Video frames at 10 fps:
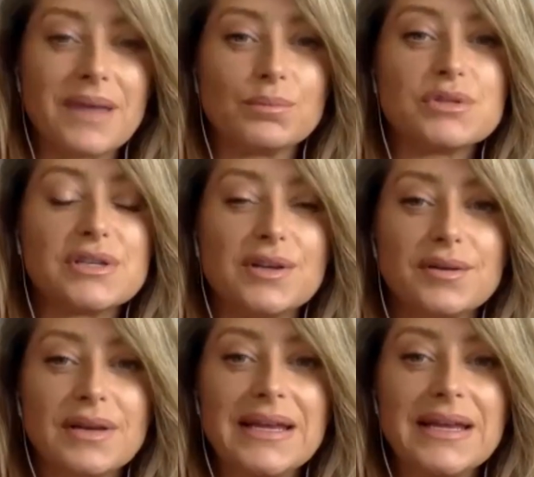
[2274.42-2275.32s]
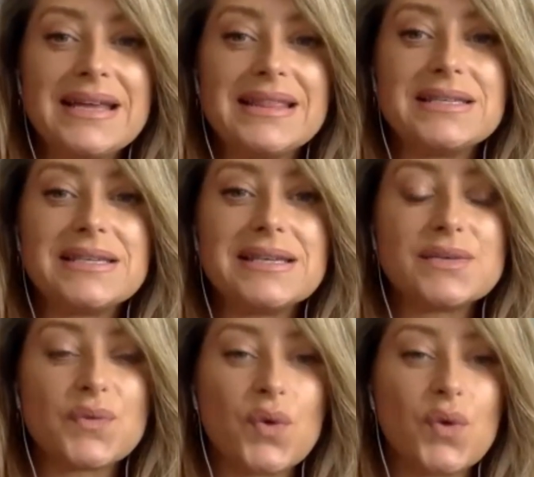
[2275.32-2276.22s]
absolutely this is
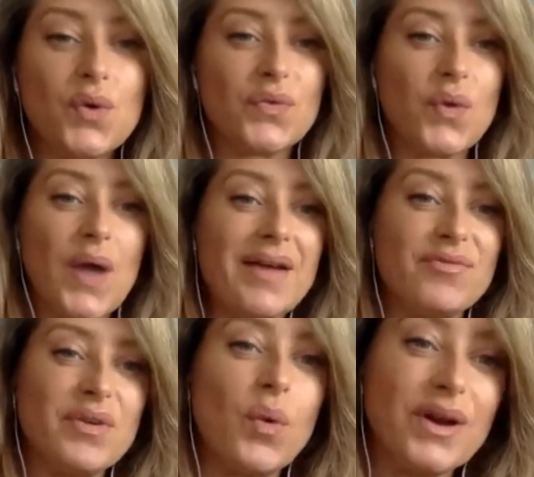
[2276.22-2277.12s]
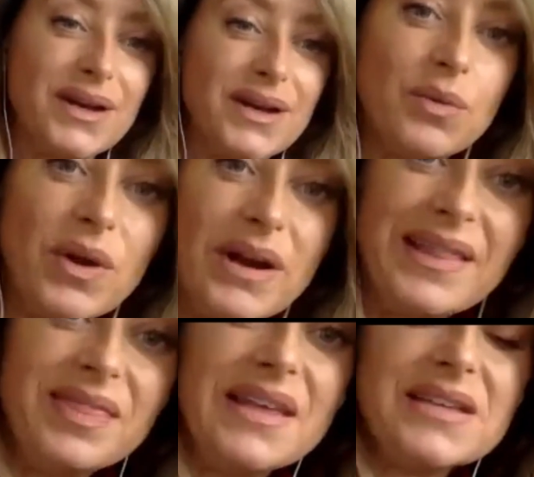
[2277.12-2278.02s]
for for everyone and anyone
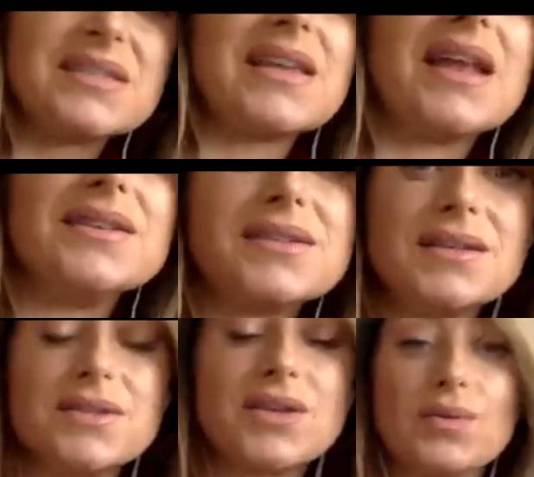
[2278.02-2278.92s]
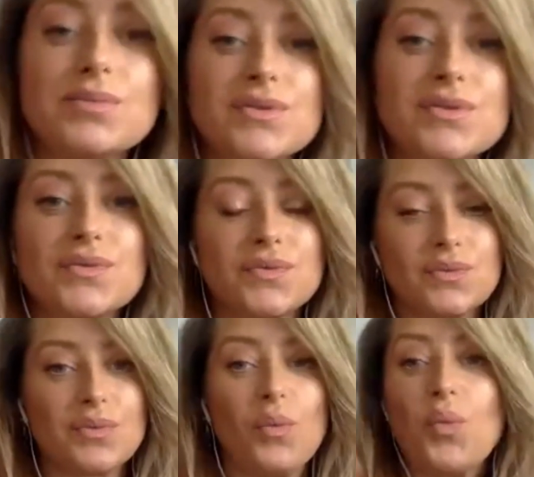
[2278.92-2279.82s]
in this sense in terms of
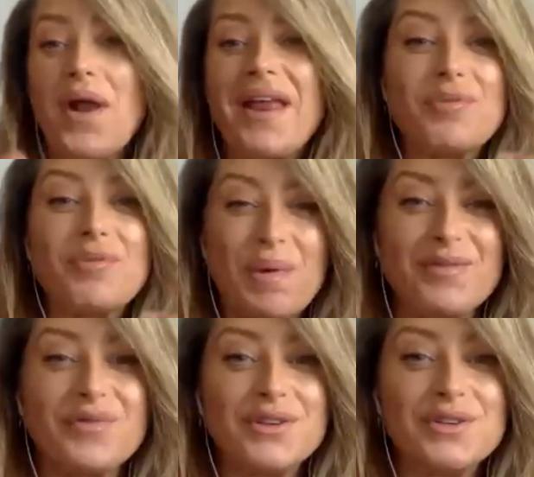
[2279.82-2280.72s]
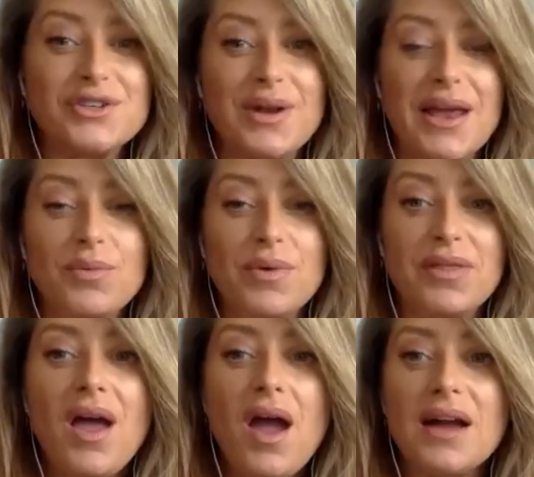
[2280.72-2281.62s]
whatever preference you lay with.
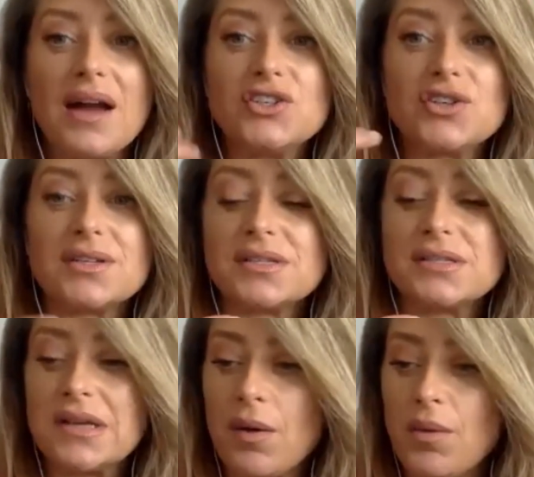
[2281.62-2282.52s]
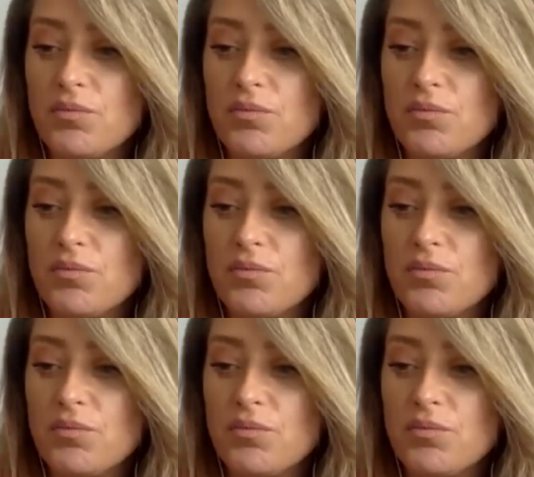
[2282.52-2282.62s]
I just uh,